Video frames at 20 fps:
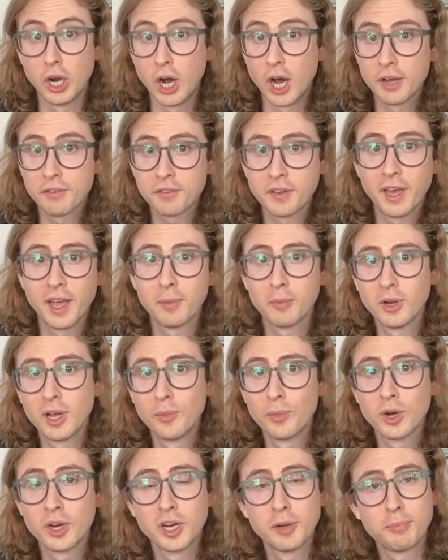off camera
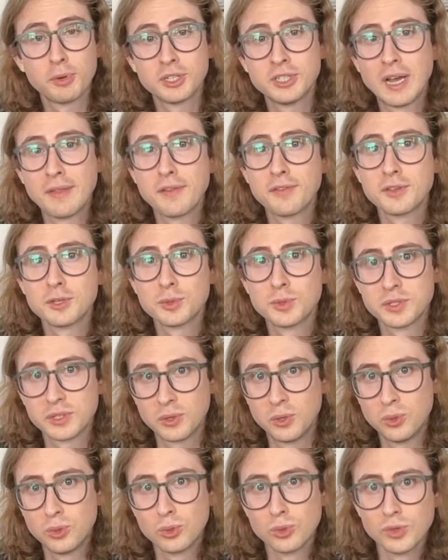and we're gonna pretend that this was a
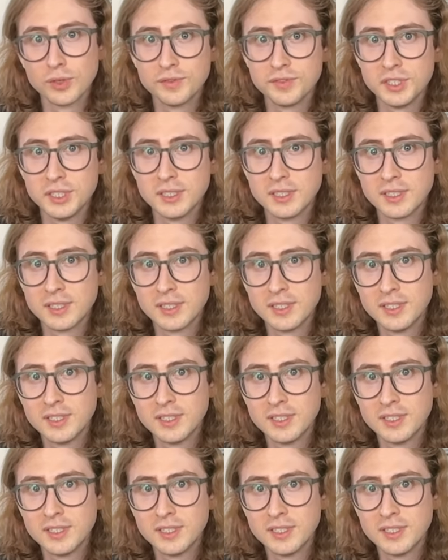cool reveal.